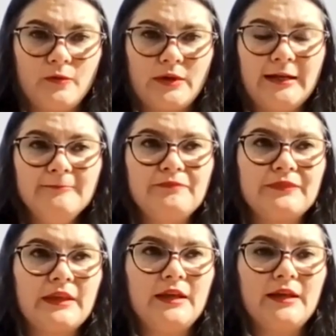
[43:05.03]
Okay,
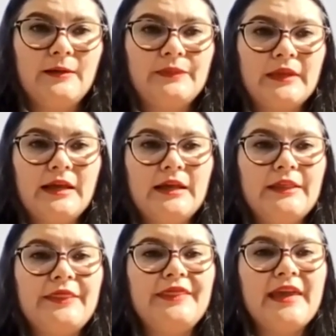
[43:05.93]

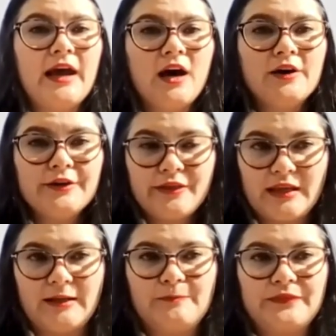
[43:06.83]
the other
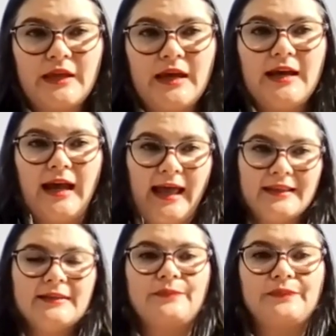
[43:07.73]
thing,
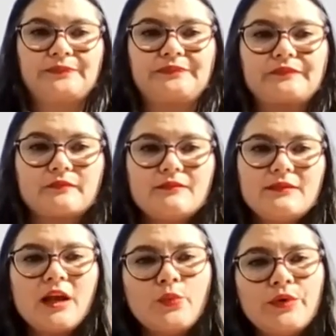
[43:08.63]
and
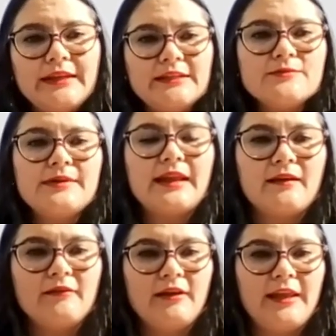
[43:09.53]
we need to pay
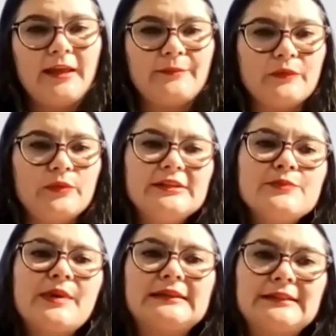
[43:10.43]

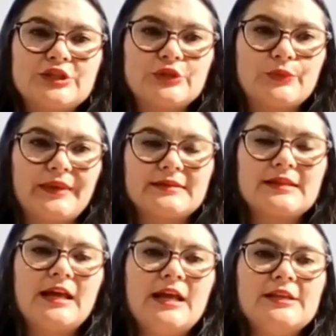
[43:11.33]
attention with
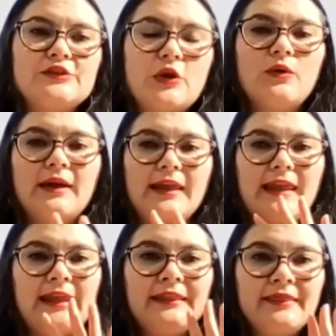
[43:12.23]
this. So
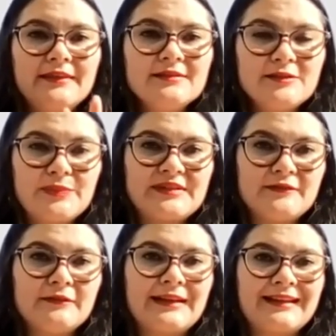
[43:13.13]
in this
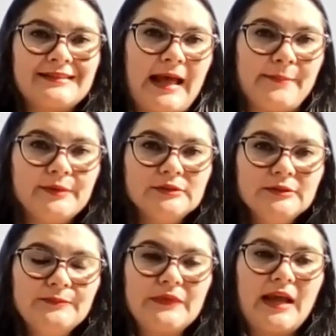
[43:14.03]
specific
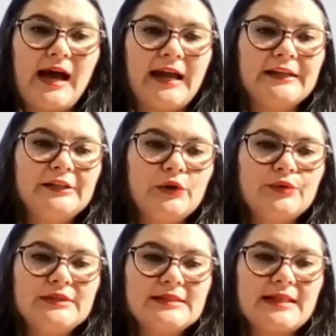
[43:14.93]
example, I
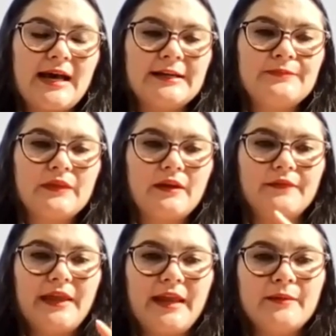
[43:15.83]
noticed that
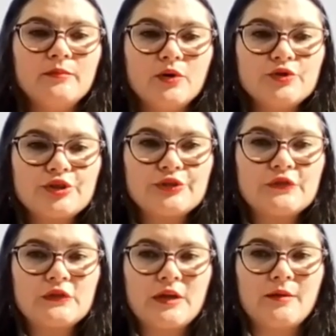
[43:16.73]
the
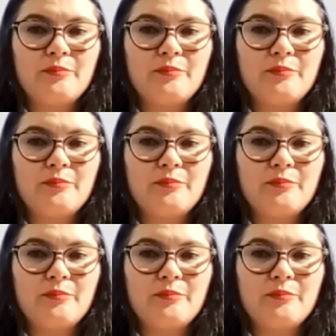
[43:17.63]
emotions